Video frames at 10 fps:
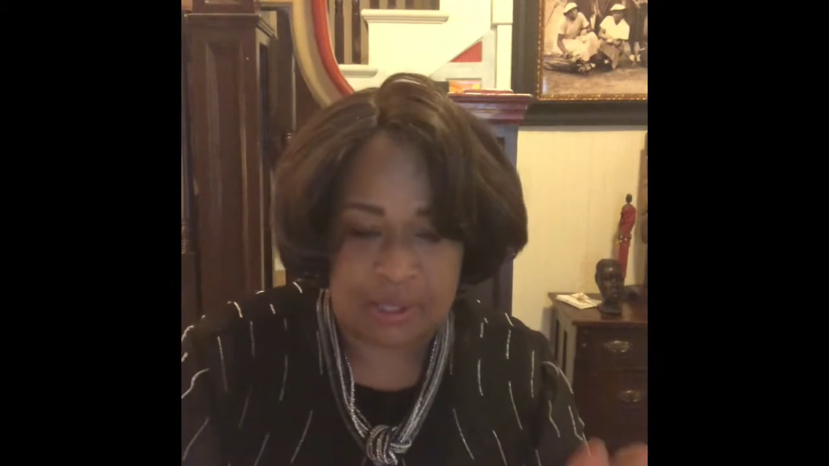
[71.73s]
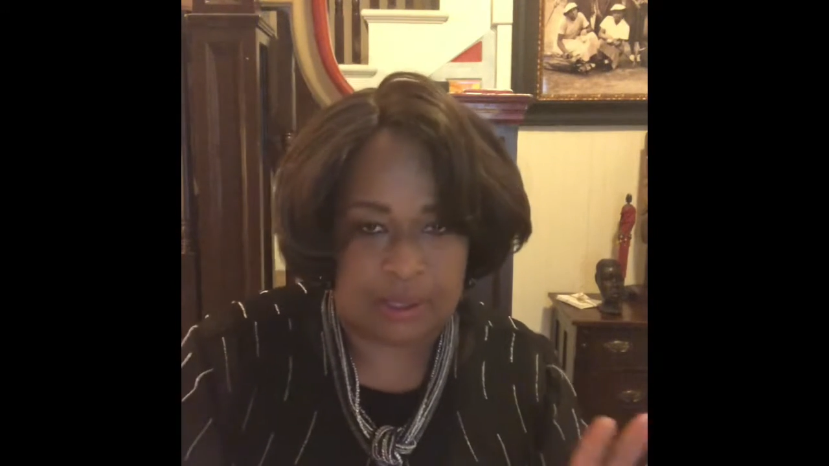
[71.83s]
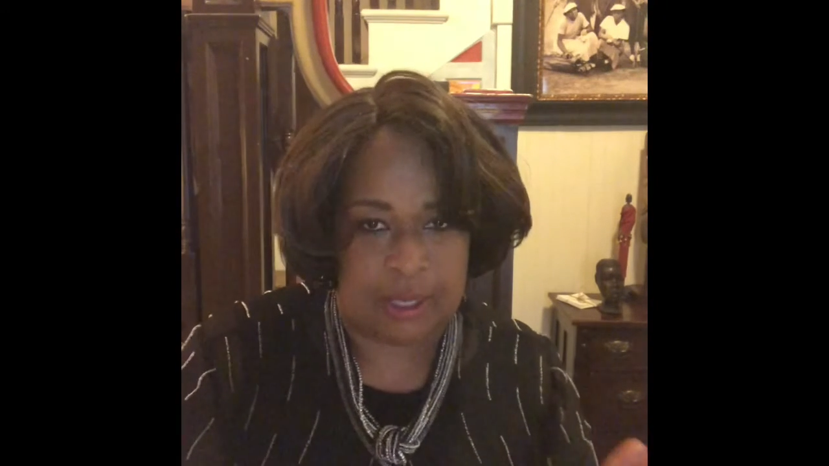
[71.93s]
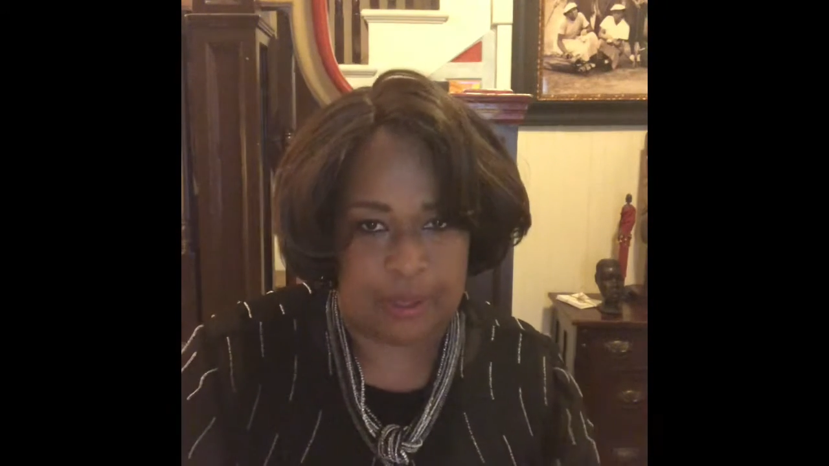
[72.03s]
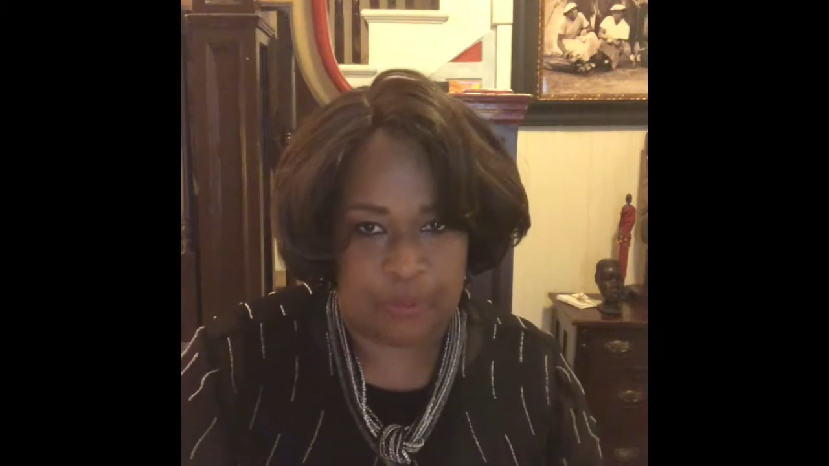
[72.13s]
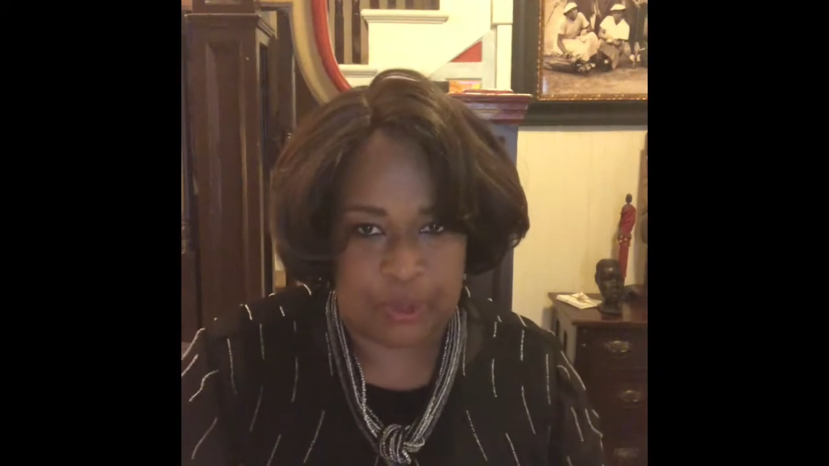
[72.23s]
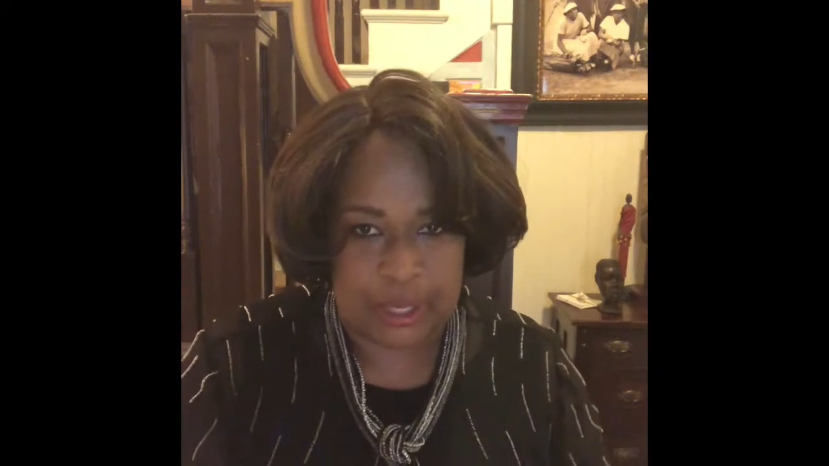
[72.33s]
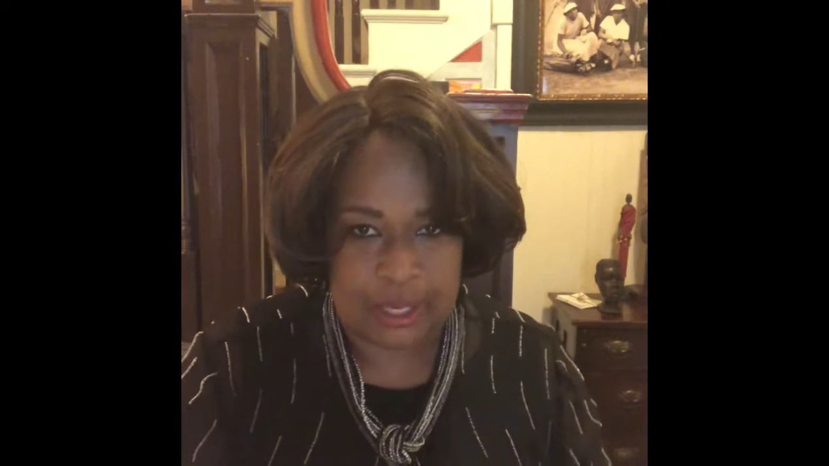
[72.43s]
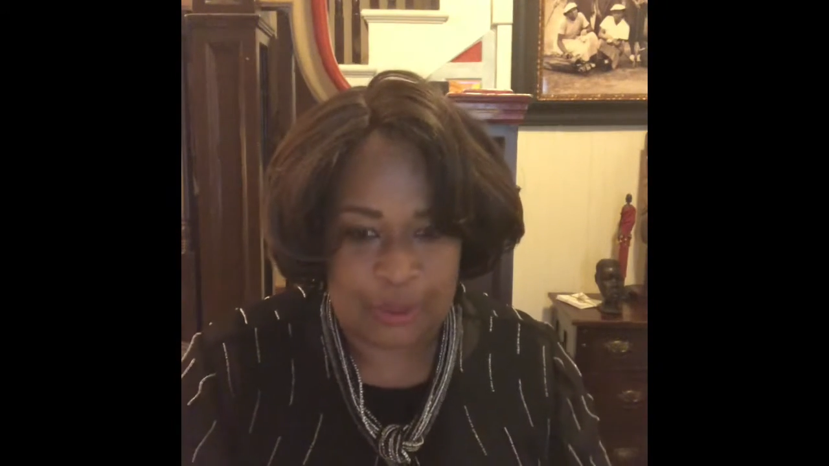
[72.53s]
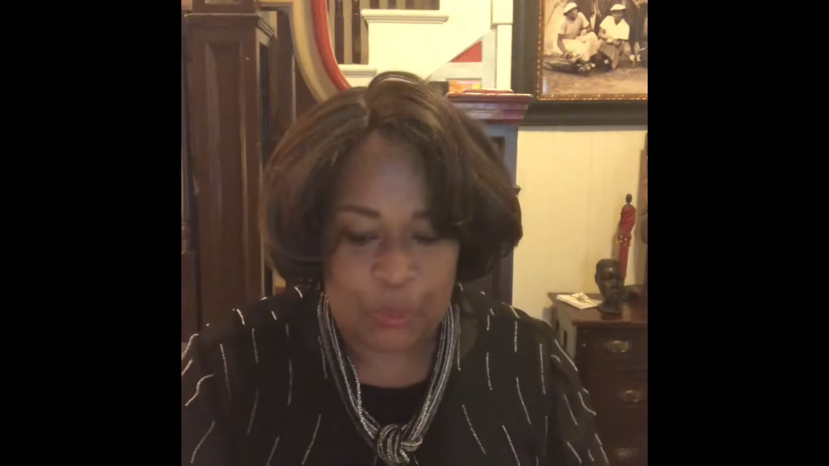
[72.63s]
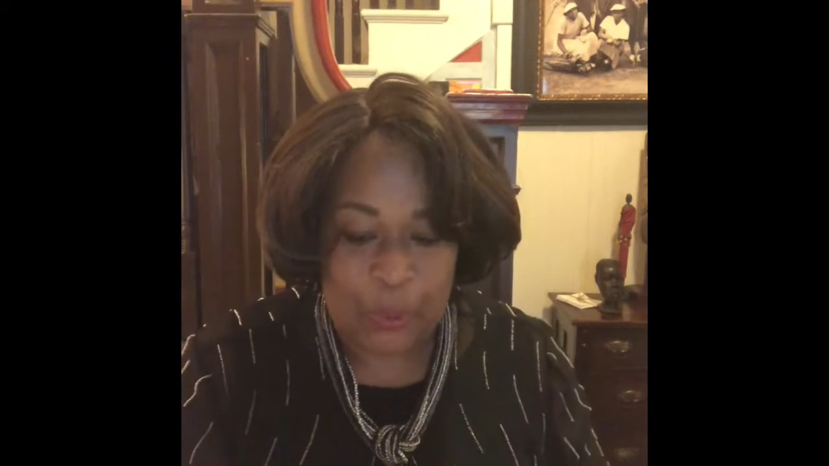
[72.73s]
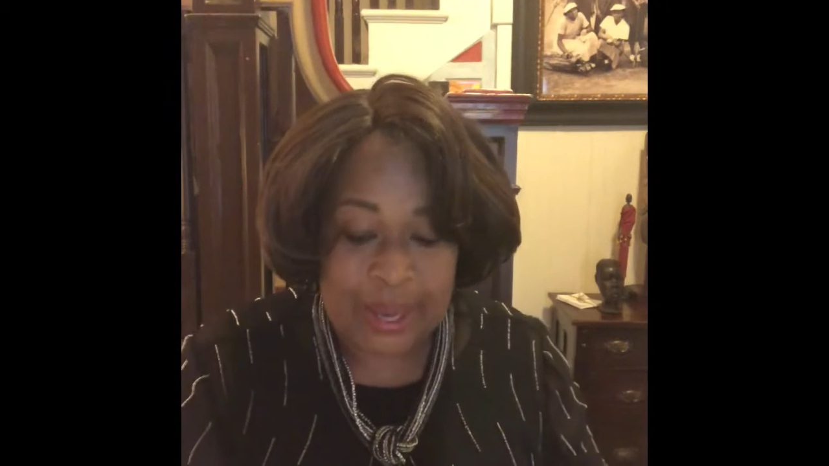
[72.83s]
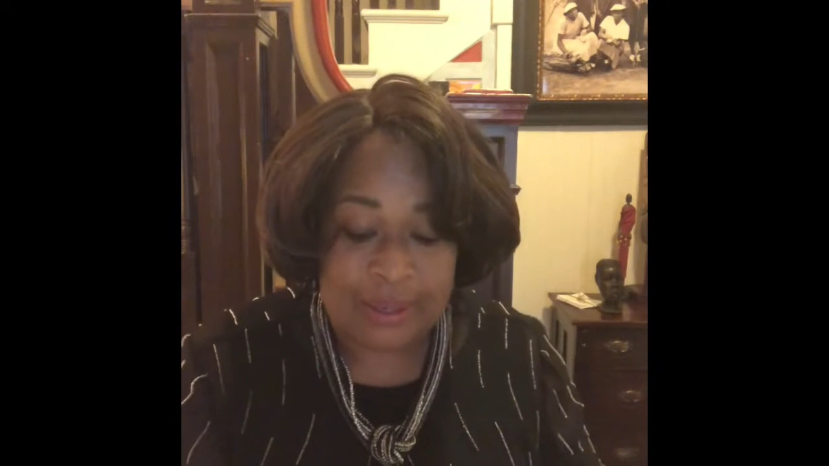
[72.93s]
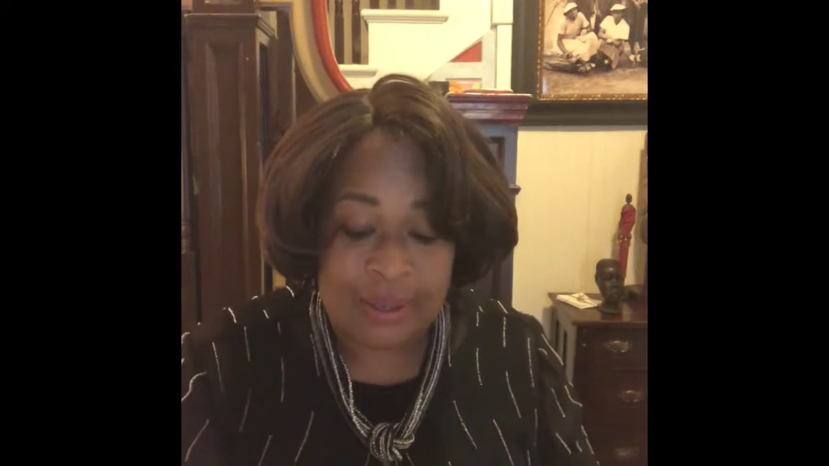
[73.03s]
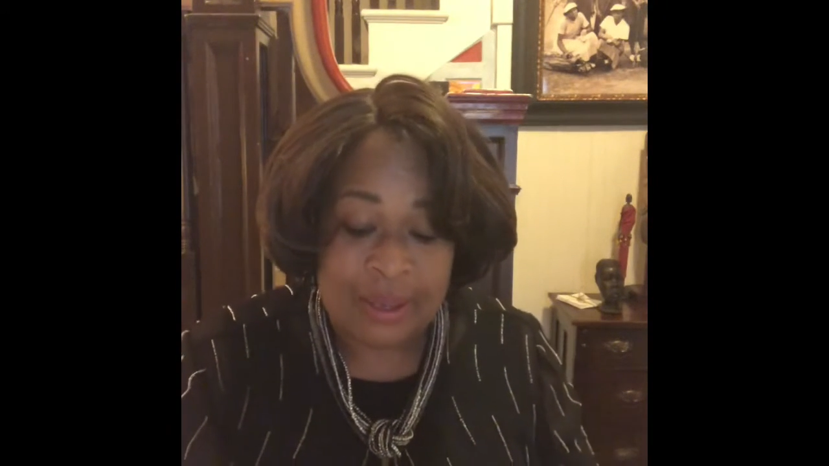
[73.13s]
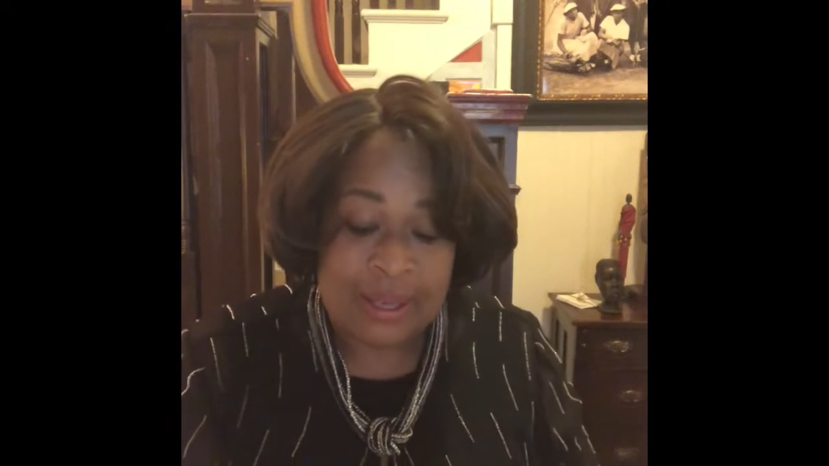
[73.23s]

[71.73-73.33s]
Celebrate and the Wait.